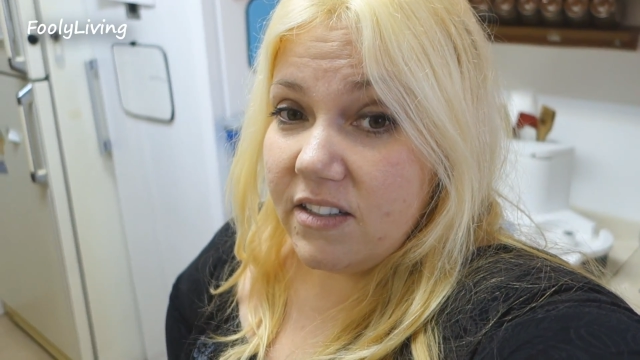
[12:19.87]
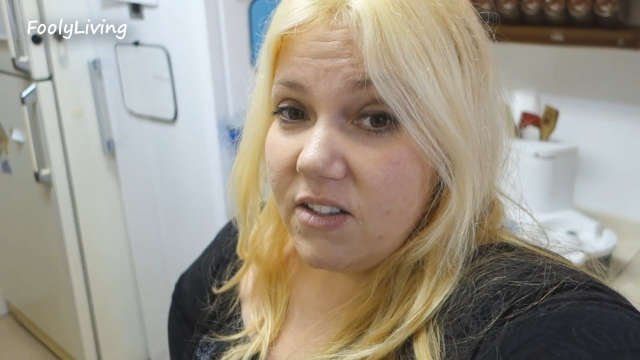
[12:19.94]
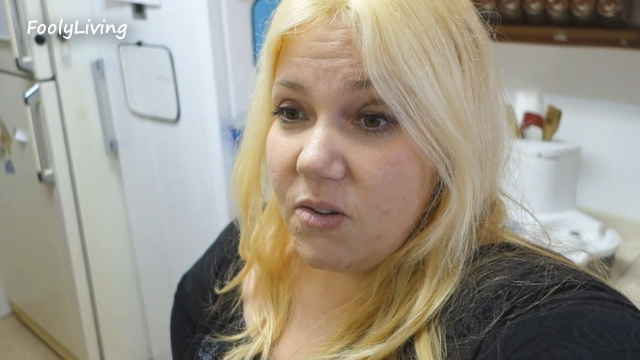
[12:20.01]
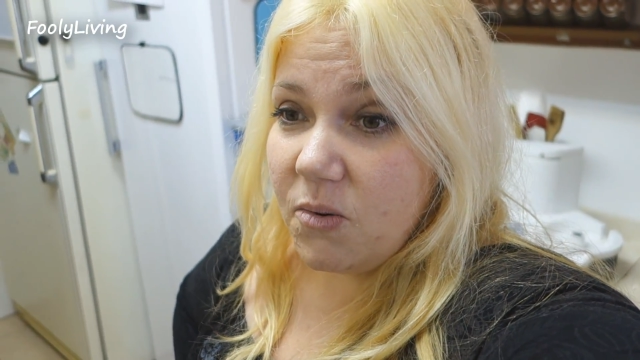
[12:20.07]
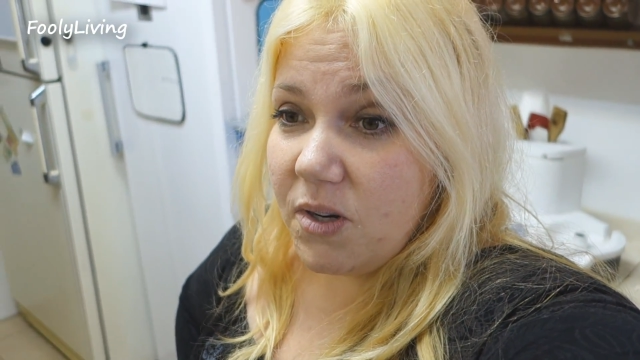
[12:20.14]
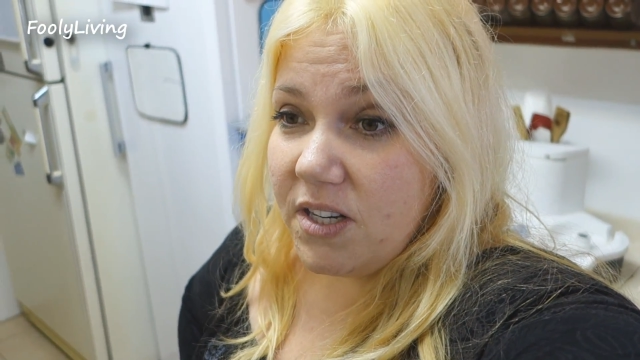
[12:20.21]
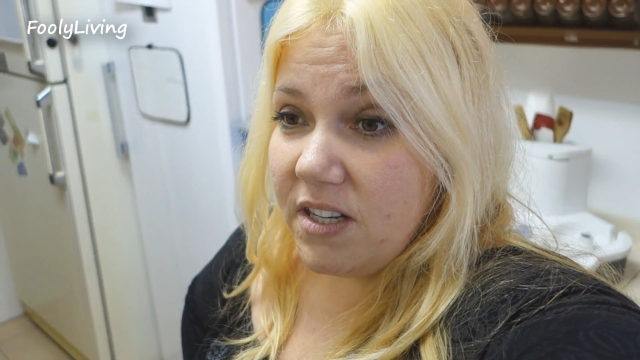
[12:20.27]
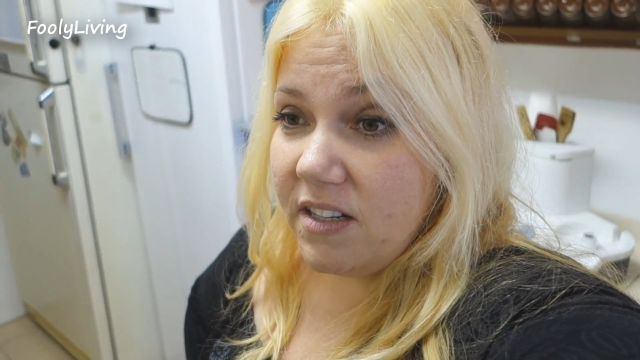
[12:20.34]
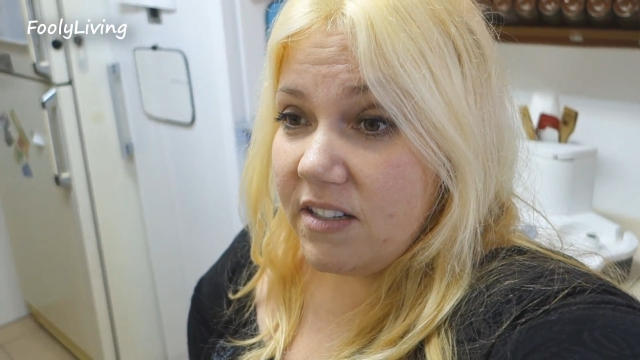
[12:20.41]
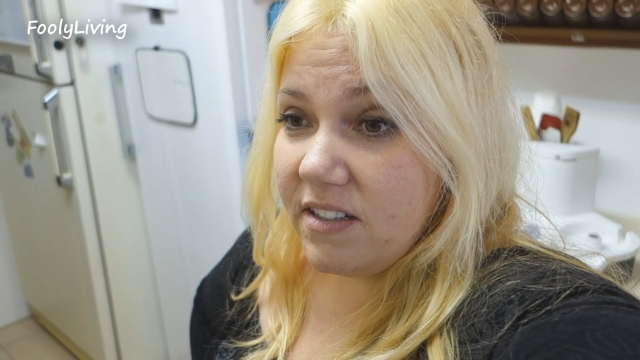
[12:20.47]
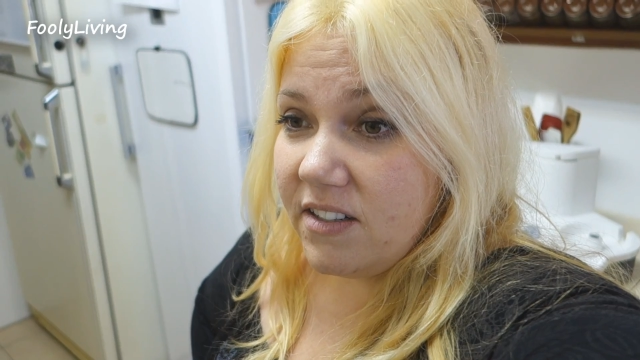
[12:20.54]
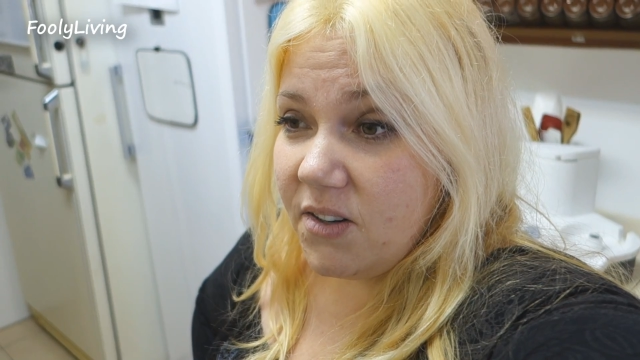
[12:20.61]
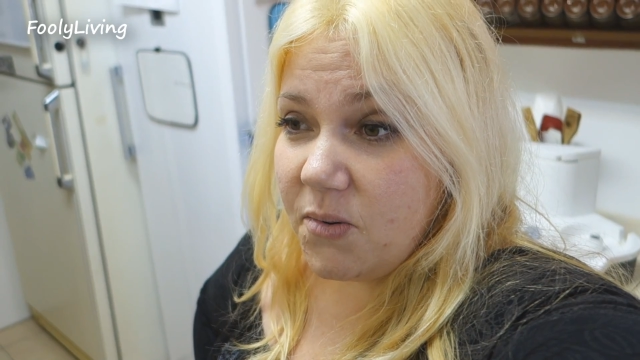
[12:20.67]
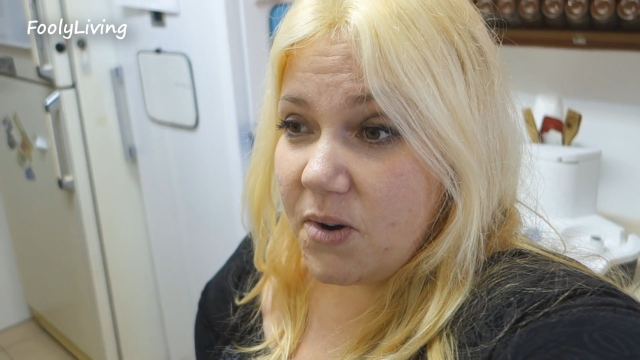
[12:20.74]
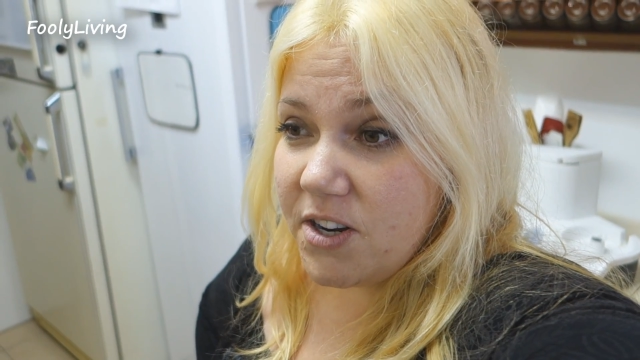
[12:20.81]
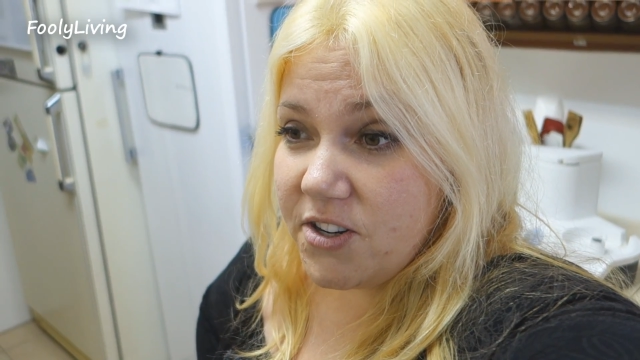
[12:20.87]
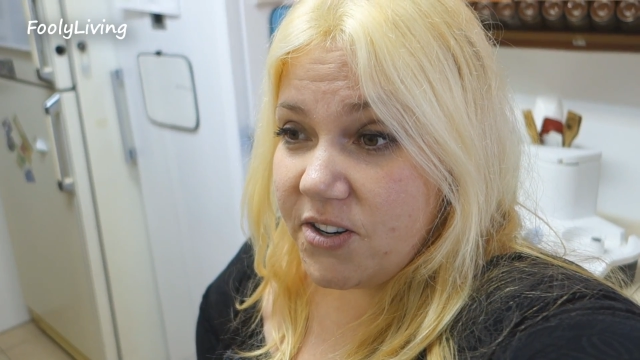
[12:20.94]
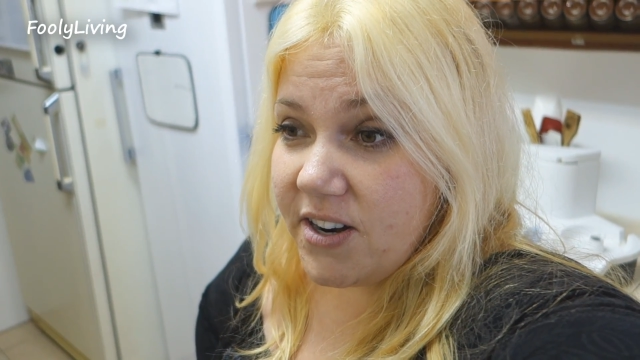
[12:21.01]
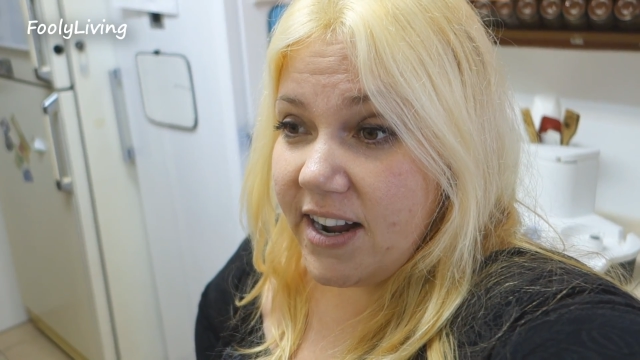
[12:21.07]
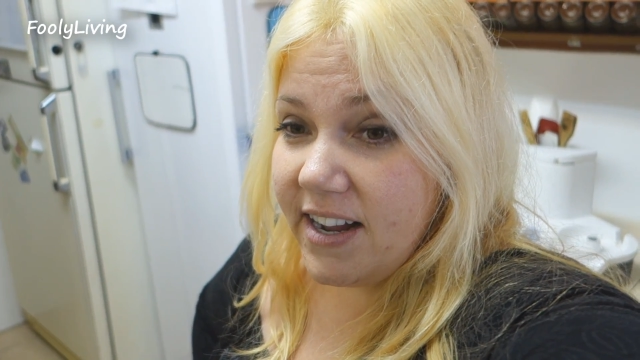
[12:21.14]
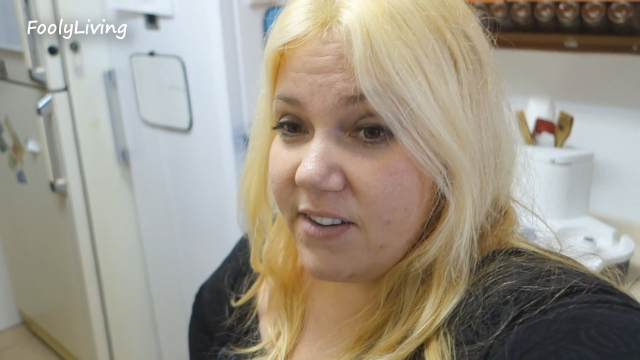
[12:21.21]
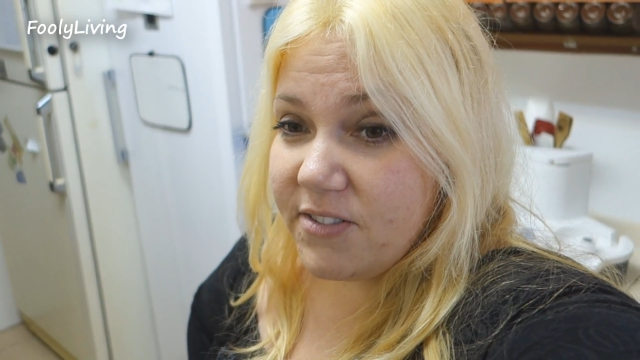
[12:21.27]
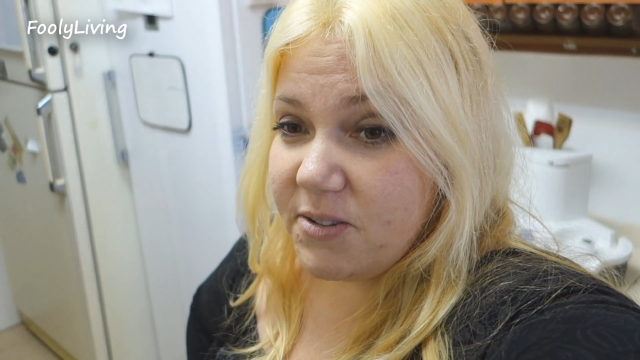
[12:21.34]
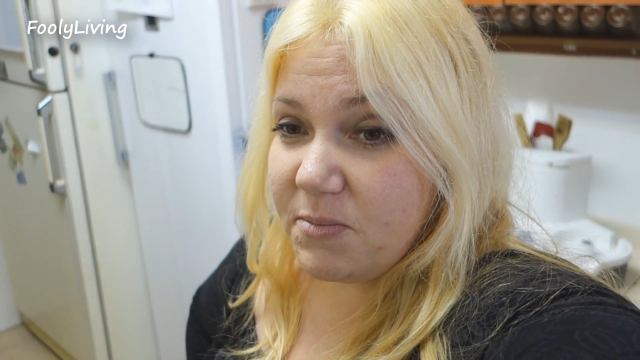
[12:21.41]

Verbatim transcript: No wonder I have